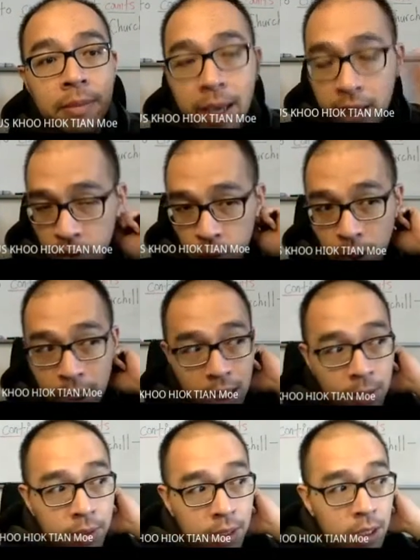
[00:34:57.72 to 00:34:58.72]
to
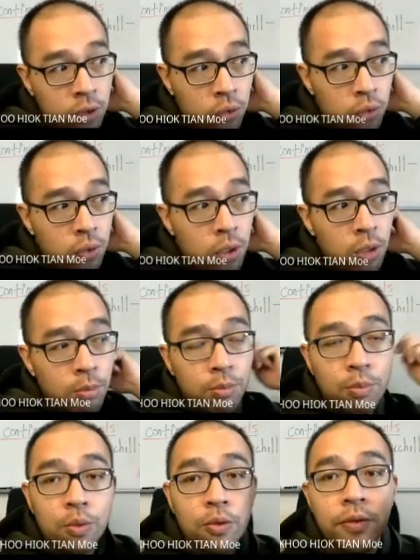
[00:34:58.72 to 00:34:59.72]
enable it to
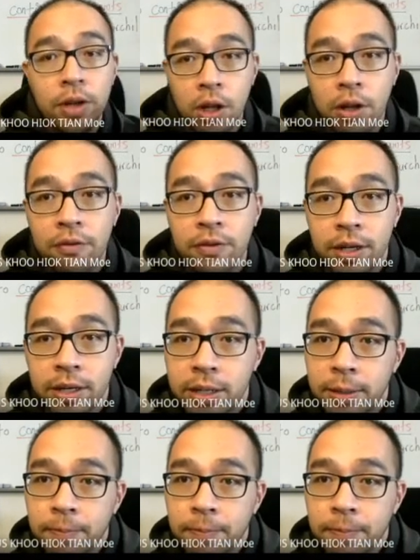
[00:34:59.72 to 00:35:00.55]
move a lot further.